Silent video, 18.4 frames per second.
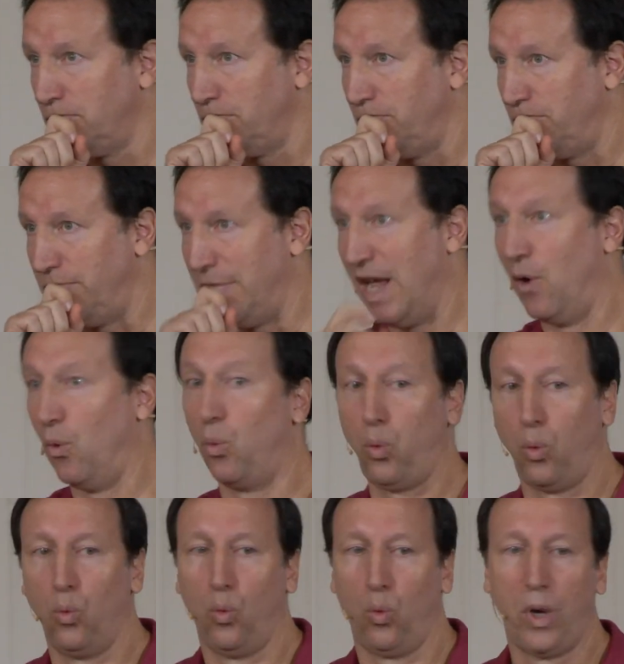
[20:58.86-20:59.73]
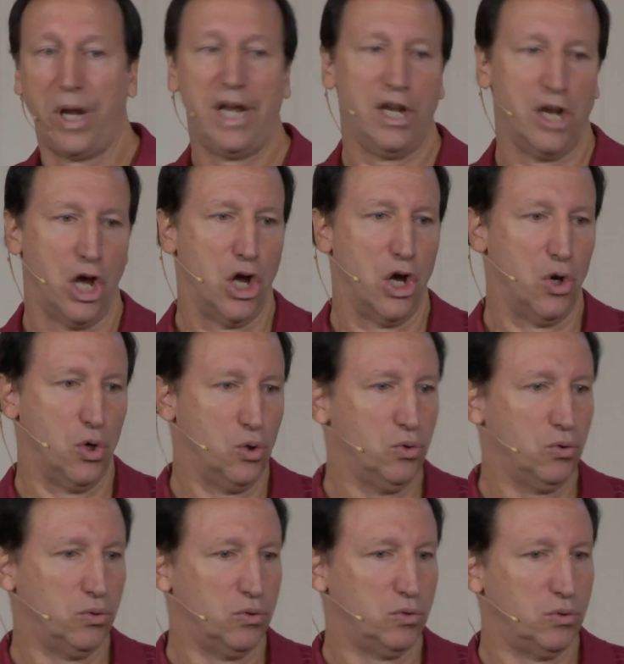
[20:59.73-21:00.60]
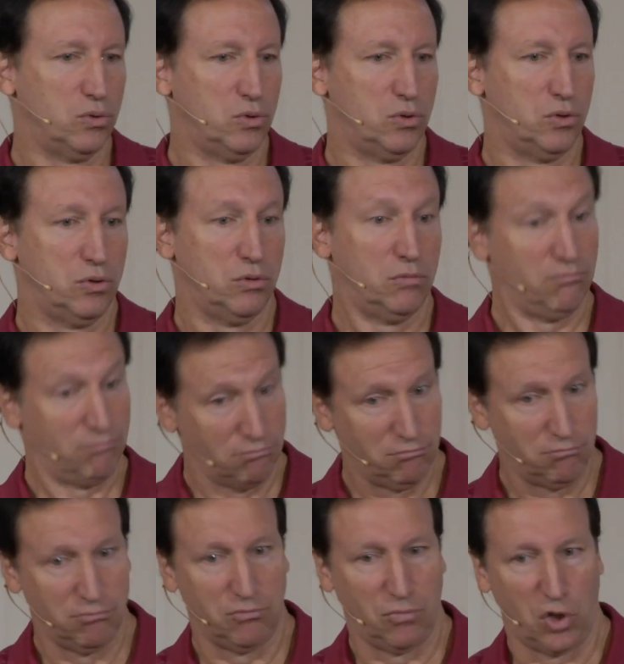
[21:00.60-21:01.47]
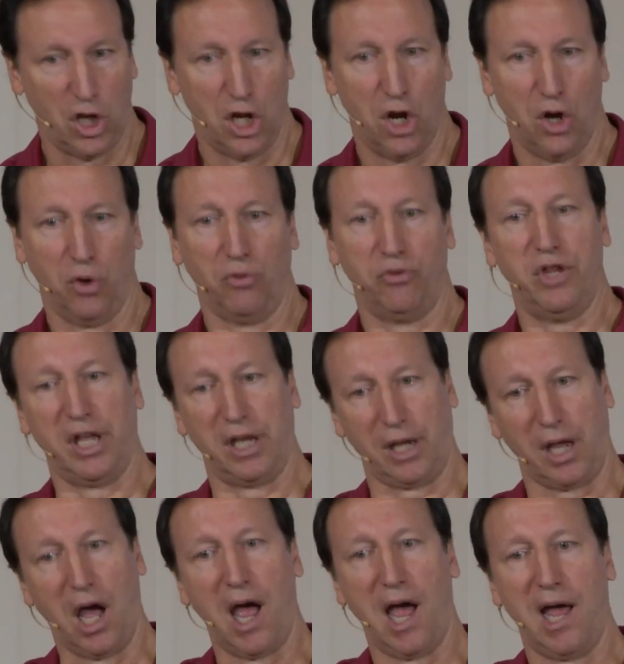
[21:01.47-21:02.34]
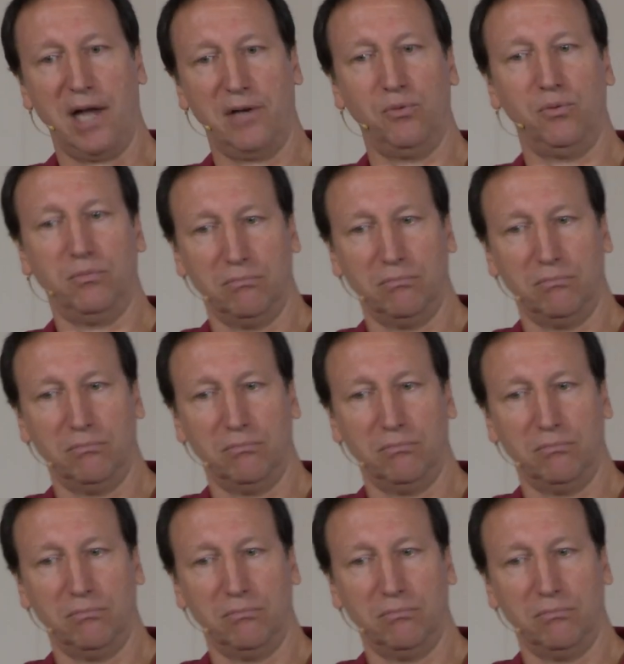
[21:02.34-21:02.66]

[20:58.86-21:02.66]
Now, we know, you know, that God